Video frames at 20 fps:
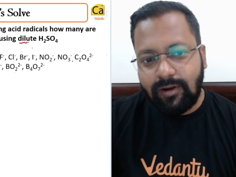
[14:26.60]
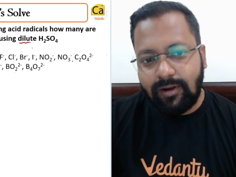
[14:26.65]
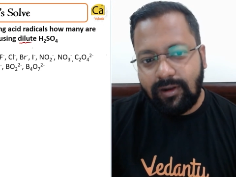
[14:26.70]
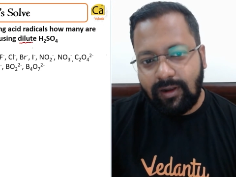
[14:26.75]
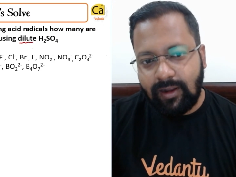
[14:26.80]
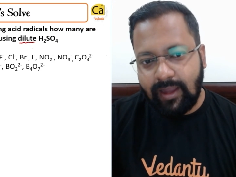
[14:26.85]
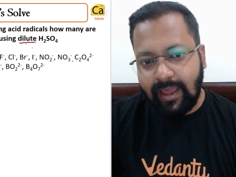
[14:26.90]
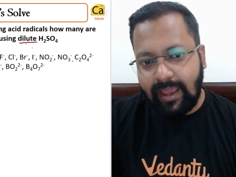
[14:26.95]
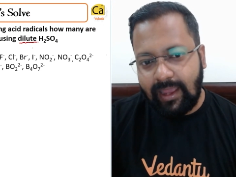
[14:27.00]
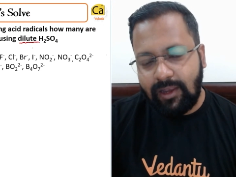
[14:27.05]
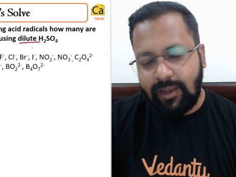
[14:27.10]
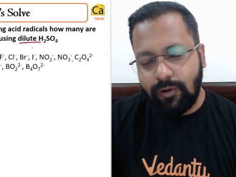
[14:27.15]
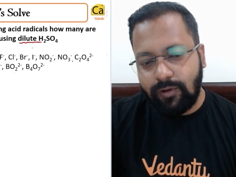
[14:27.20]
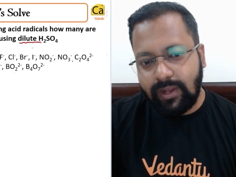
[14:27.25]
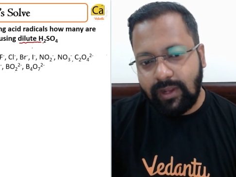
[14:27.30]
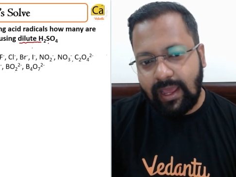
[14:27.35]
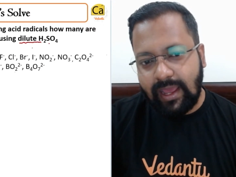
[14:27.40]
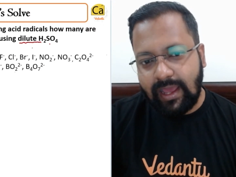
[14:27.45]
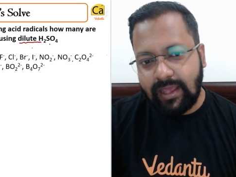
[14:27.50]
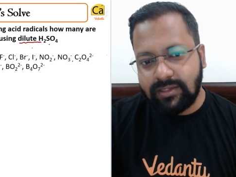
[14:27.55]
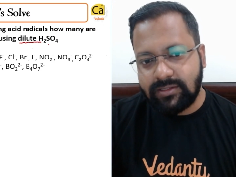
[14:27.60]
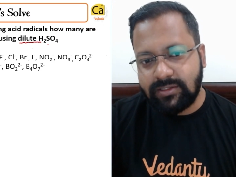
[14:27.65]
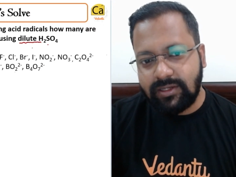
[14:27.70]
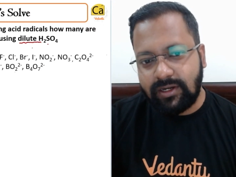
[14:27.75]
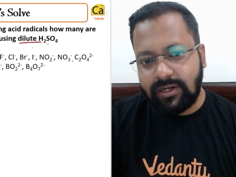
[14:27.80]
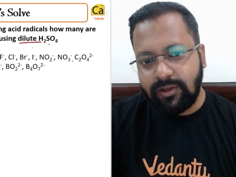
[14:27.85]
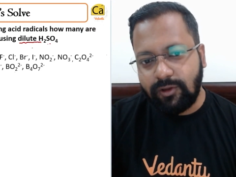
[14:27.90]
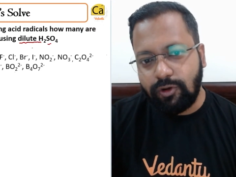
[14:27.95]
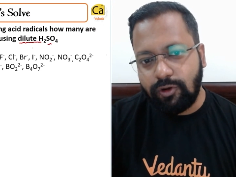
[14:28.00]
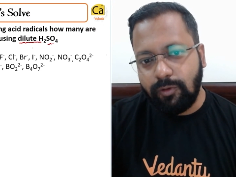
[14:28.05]
Dilute
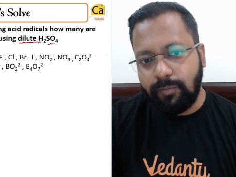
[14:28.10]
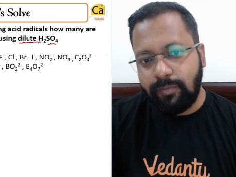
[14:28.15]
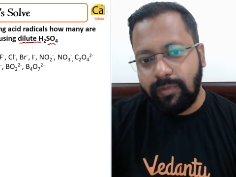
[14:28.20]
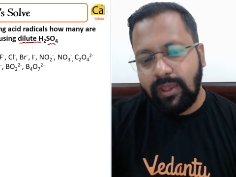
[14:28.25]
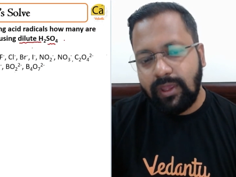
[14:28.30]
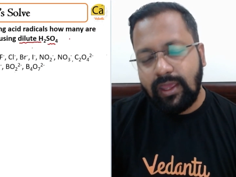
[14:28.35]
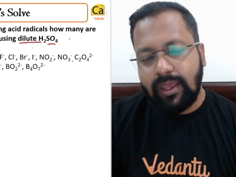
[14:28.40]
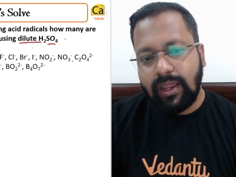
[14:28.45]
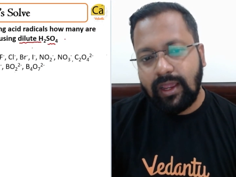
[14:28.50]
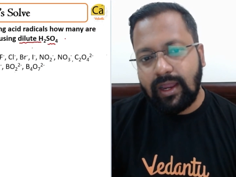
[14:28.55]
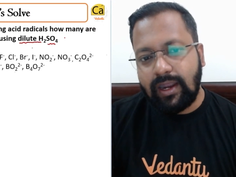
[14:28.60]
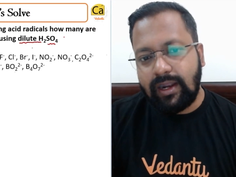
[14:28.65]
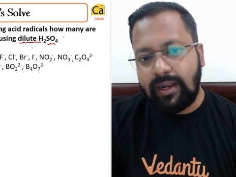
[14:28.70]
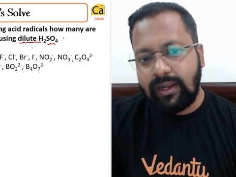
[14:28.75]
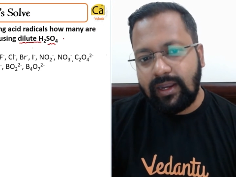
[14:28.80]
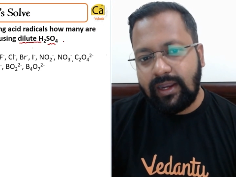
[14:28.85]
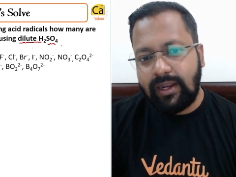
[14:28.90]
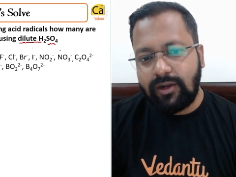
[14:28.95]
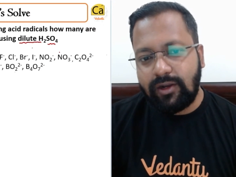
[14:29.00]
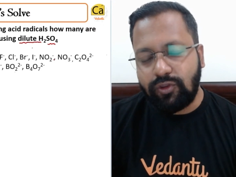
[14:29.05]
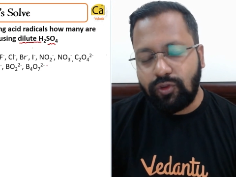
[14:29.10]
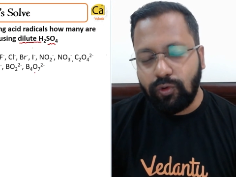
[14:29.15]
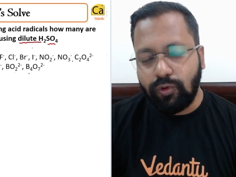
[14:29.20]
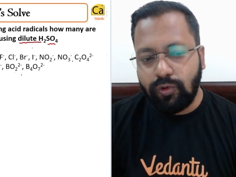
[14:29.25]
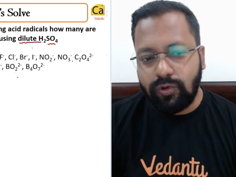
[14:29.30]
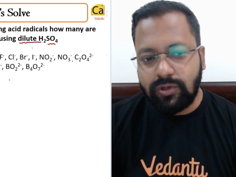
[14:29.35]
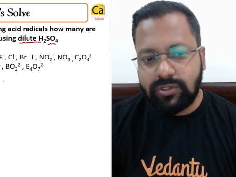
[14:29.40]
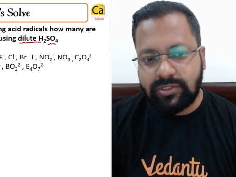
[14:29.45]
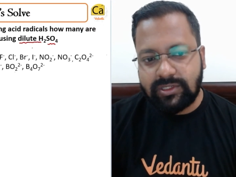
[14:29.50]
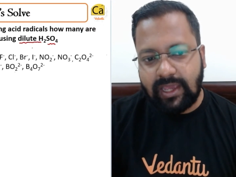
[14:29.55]
acid group contained
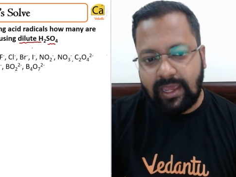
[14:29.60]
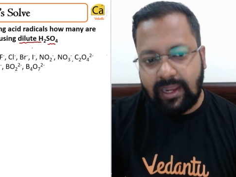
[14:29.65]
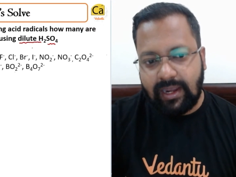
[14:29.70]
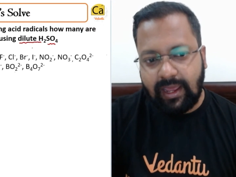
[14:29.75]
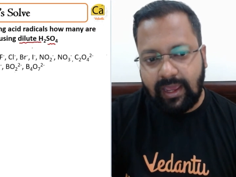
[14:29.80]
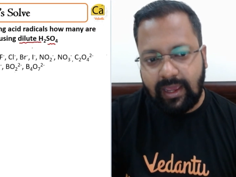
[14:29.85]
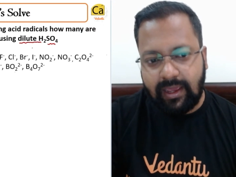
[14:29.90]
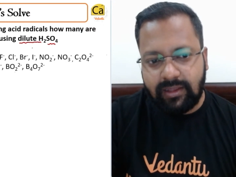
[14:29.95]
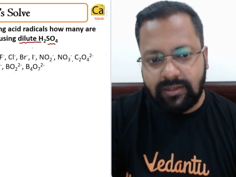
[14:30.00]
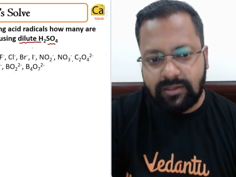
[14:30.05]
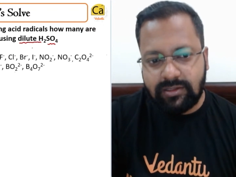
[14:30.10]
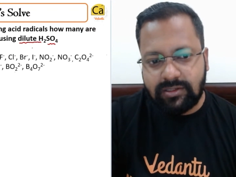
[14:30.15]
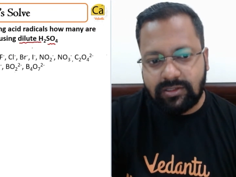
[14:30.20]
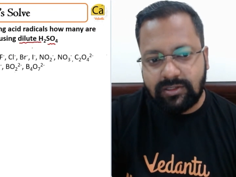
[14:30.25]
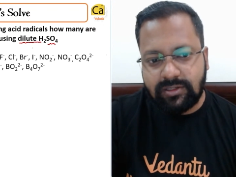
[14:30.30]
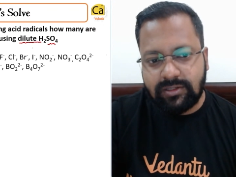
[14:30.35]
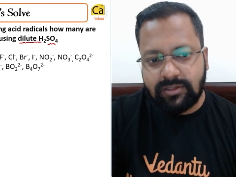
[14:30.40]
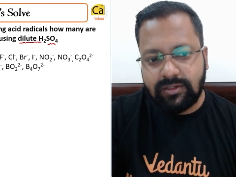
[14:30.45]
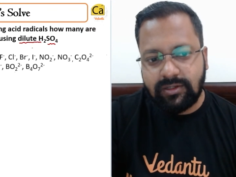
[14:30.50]
those anions.